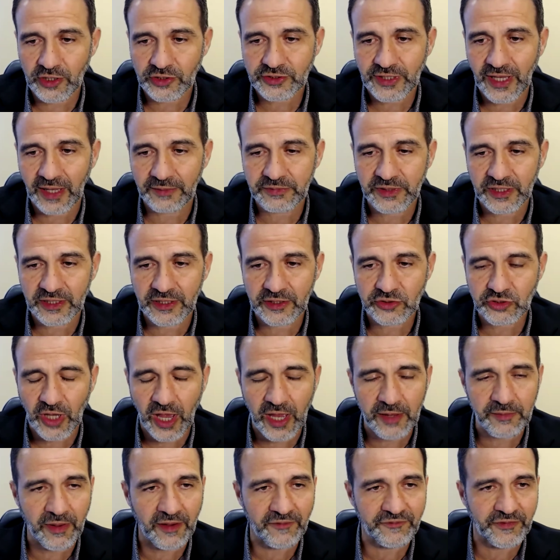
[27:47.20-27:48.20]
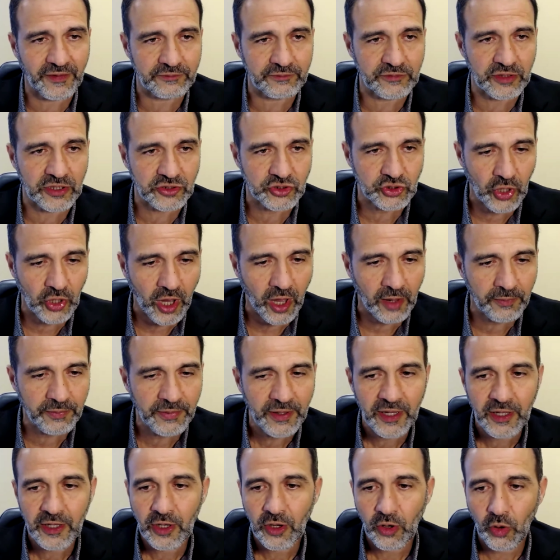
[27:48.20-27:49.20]
a hard time getting time off from their
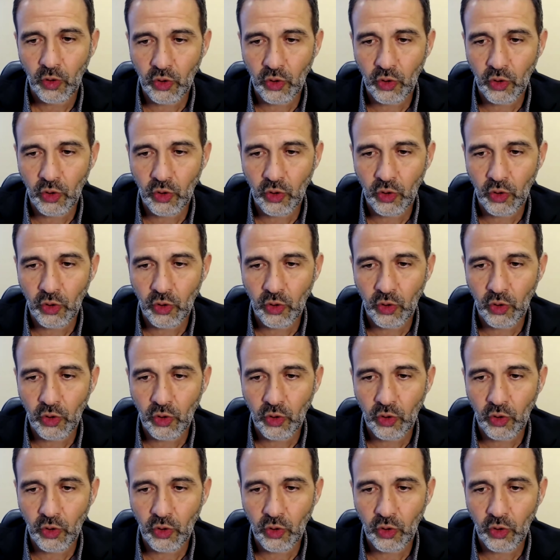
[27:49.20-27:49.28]
job,